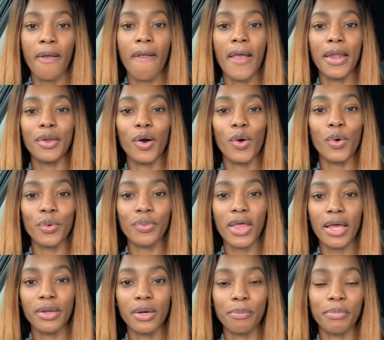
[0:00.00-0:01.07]
And hold
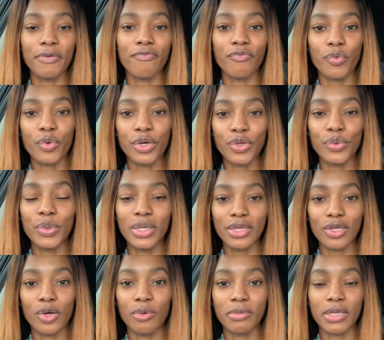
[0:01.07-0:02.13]
that up before you in
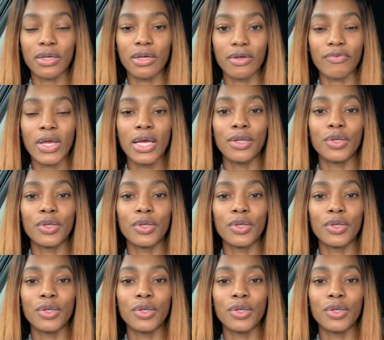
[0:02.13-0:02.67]
terms of,